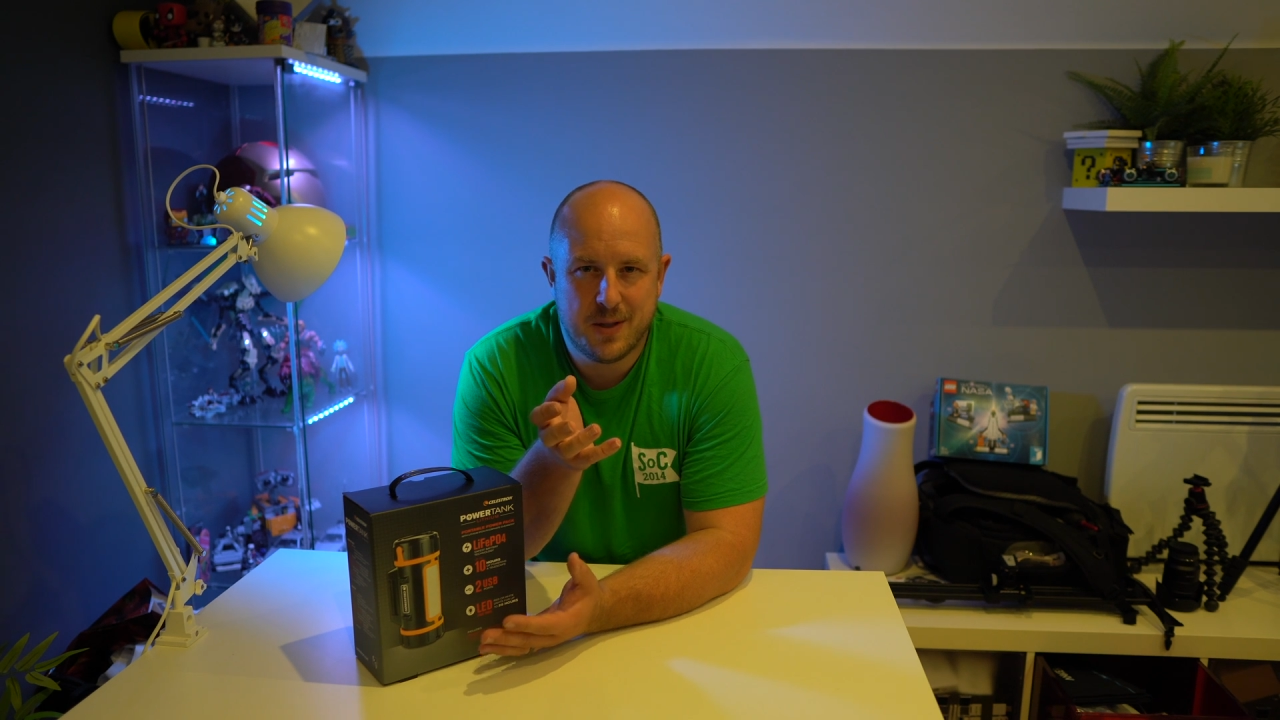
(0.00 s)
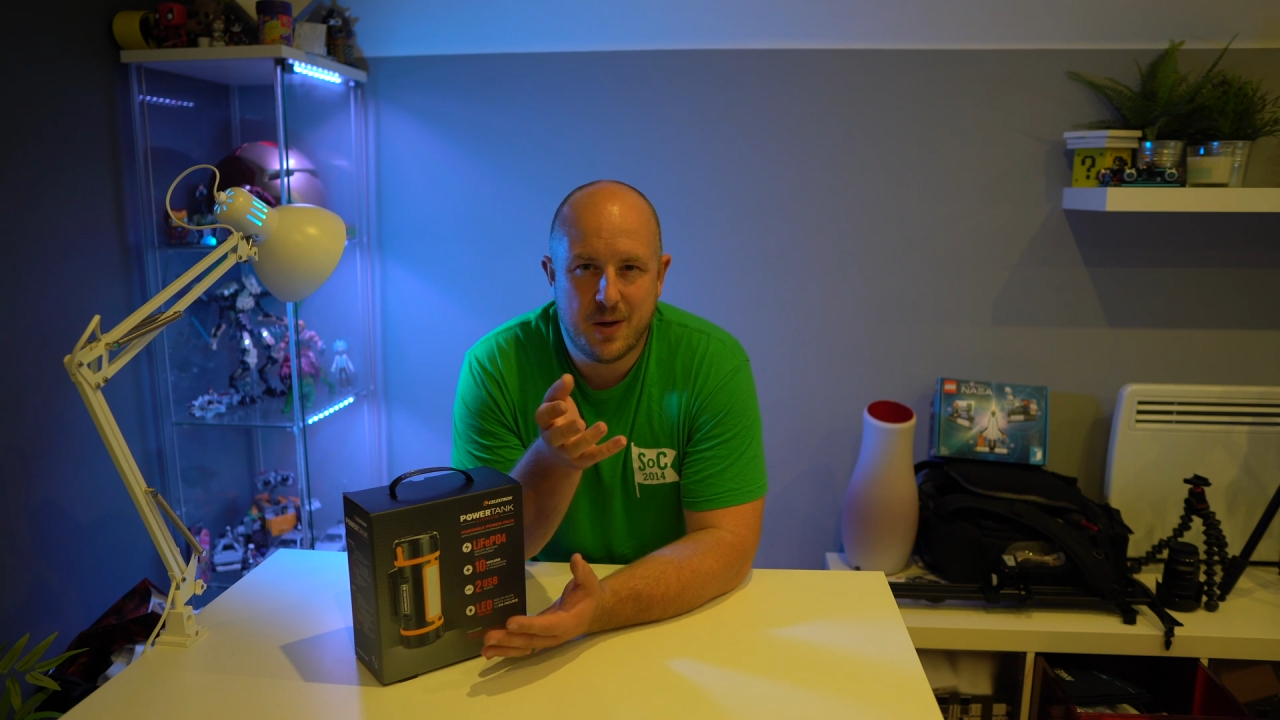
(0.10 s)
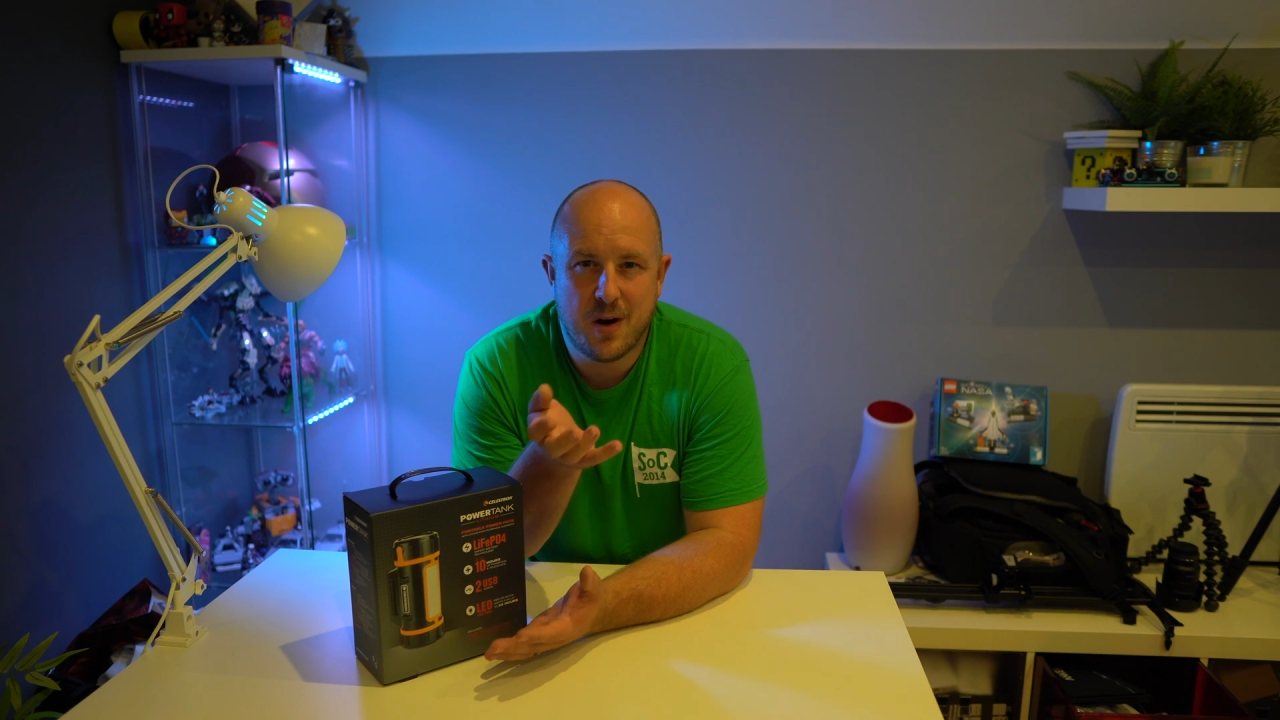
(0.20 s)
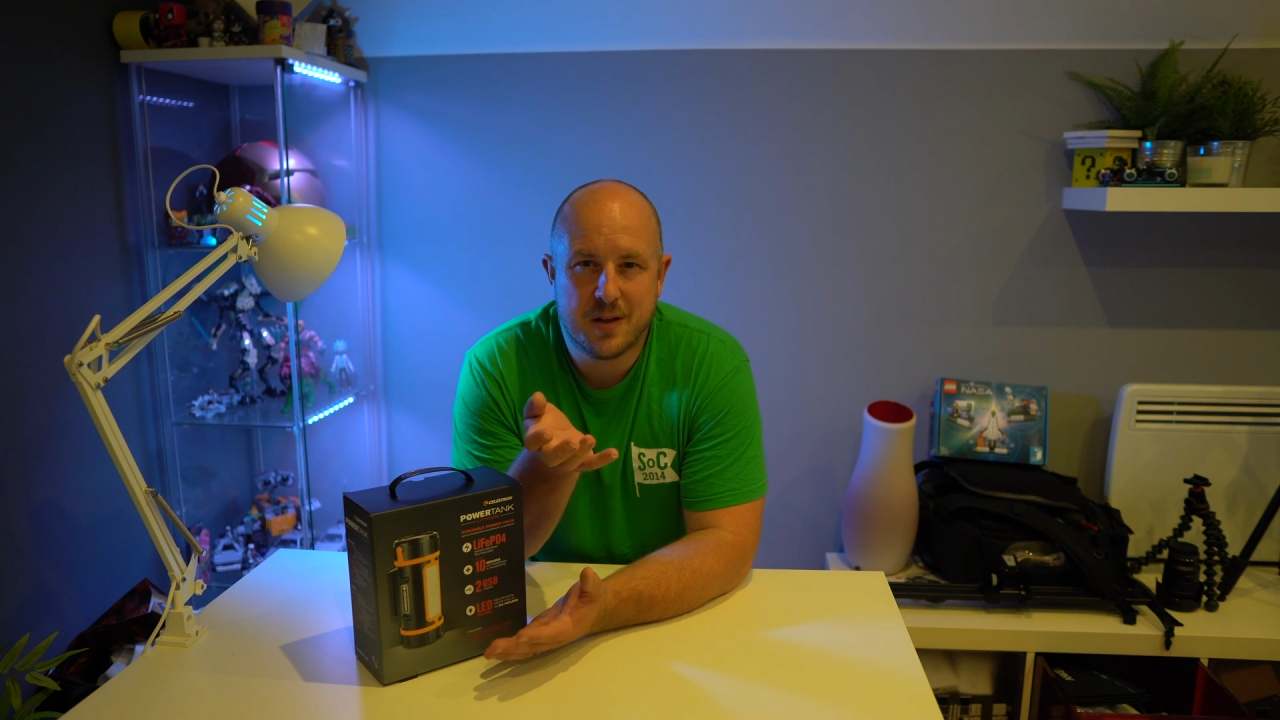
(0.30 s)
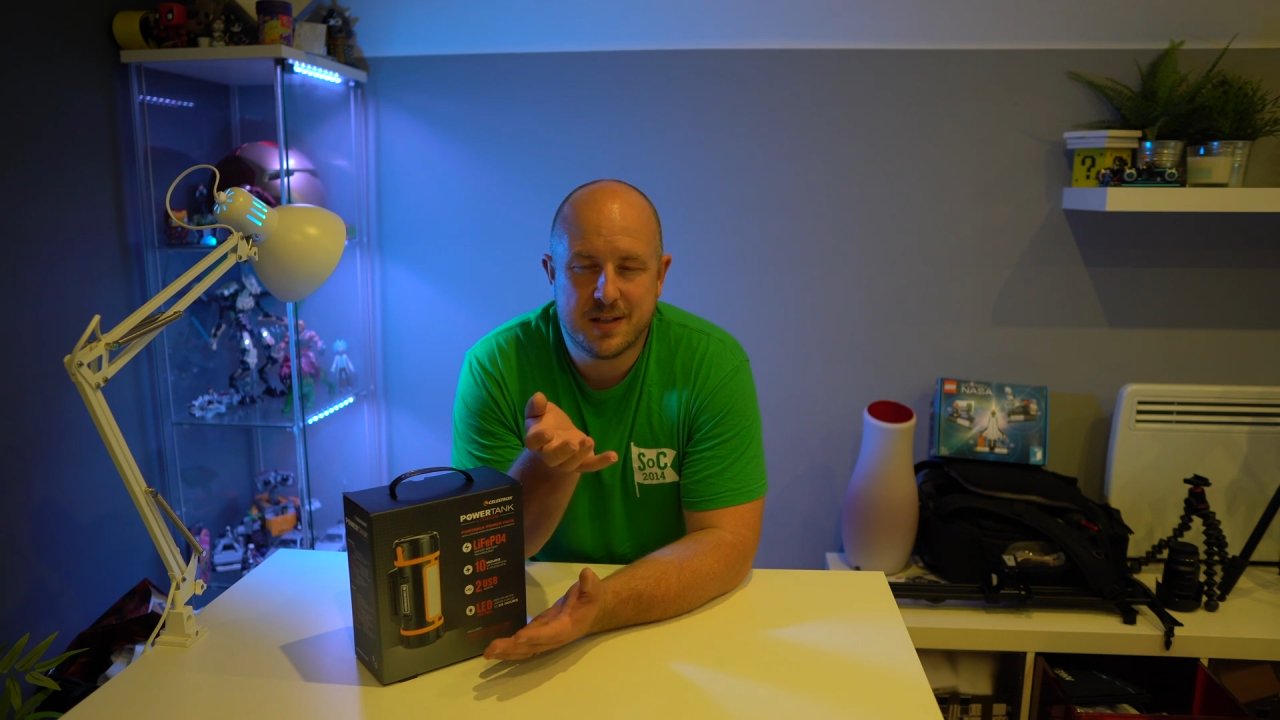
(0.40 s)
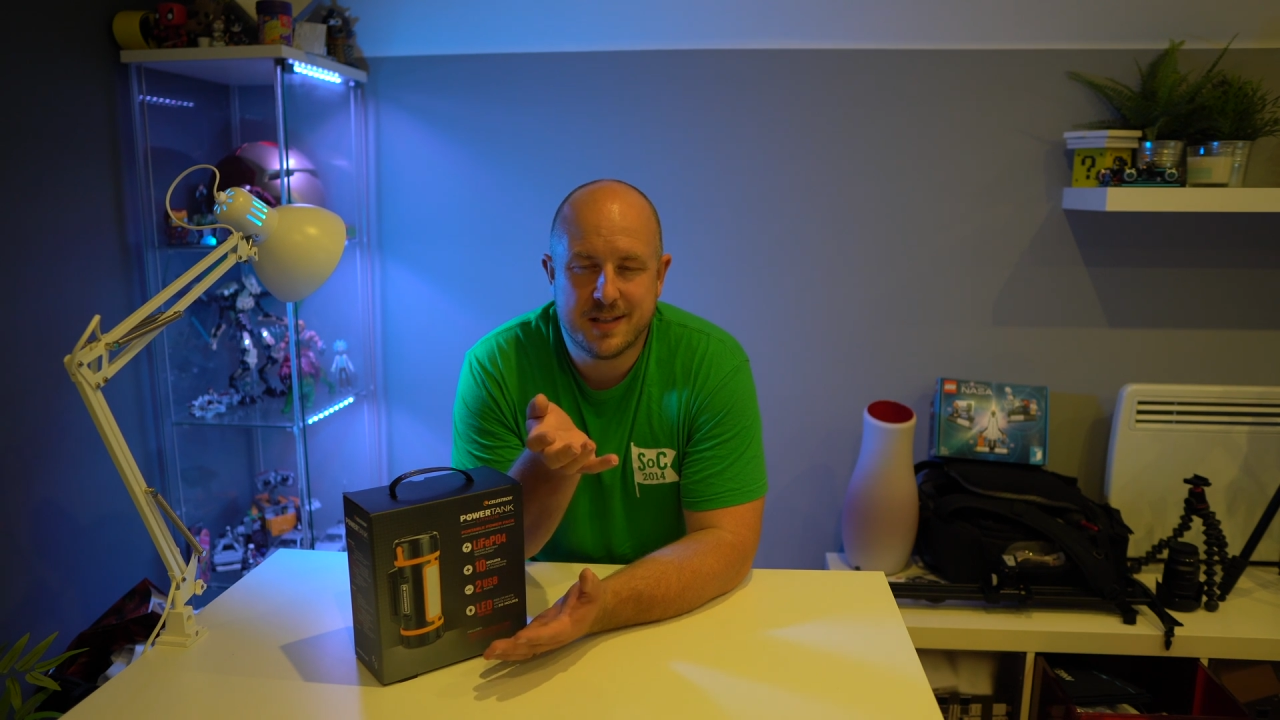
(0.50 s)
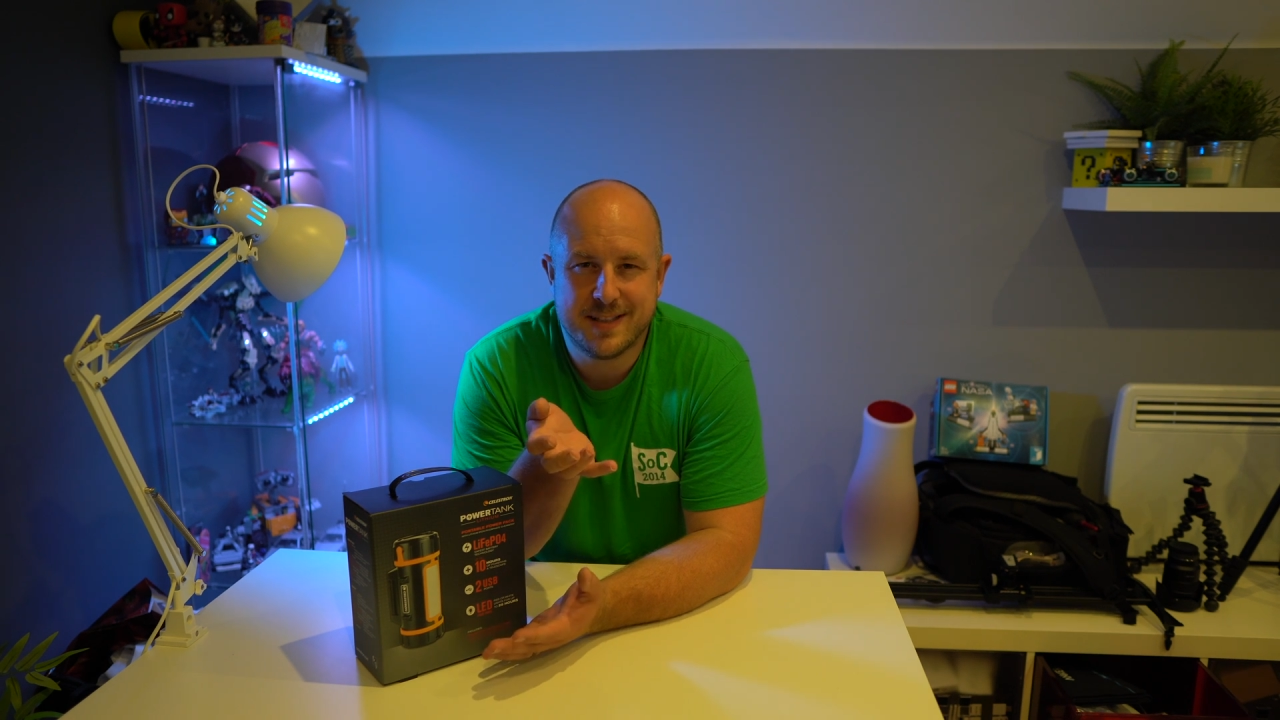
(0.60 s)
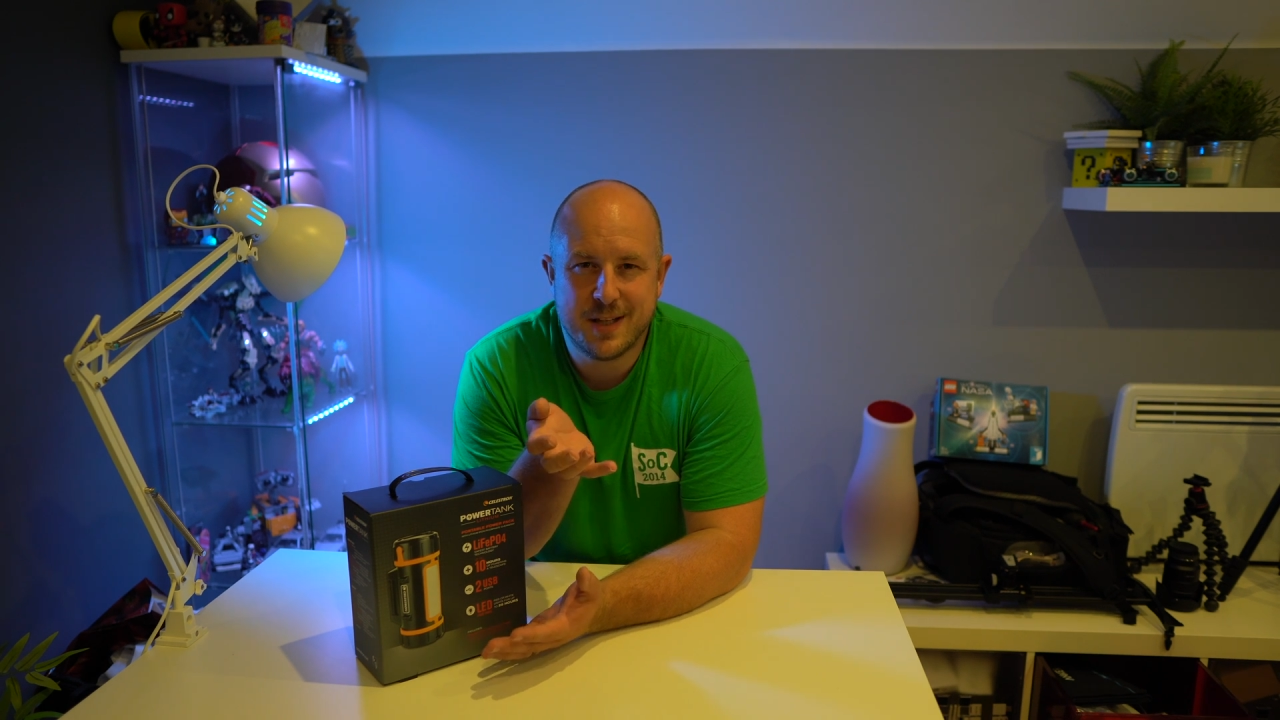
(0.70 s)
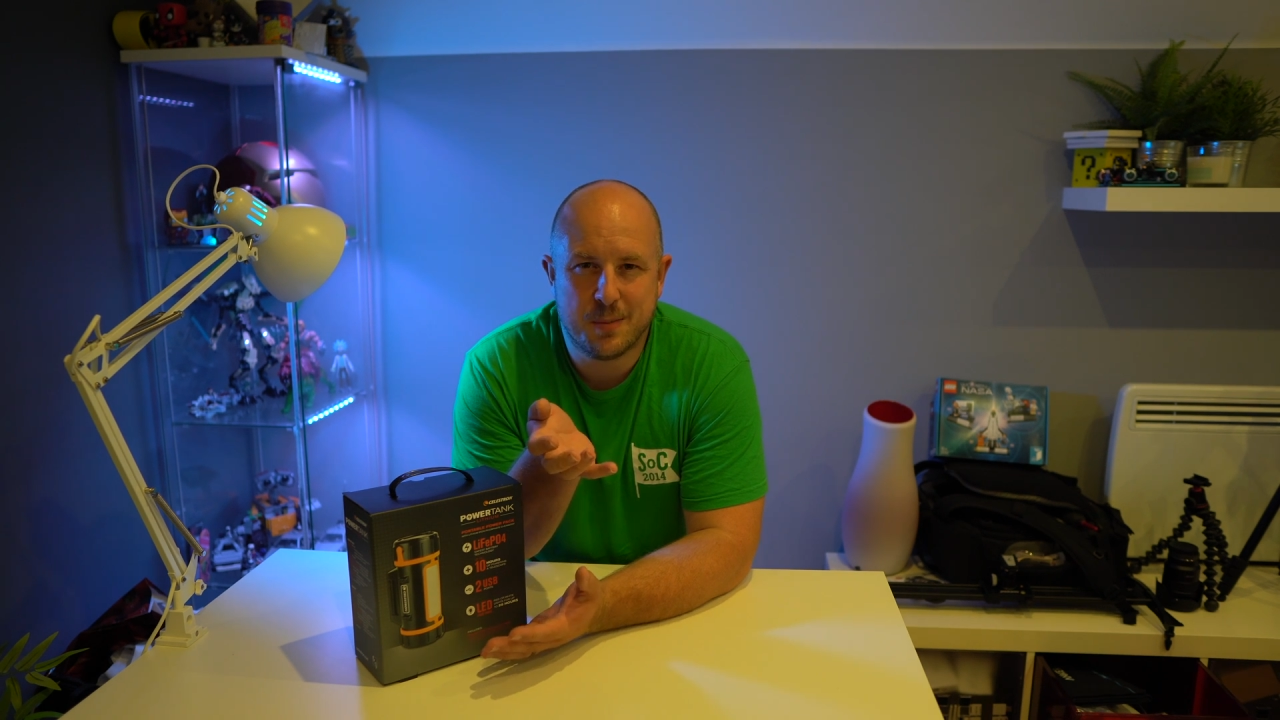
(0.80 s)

you know, harder to see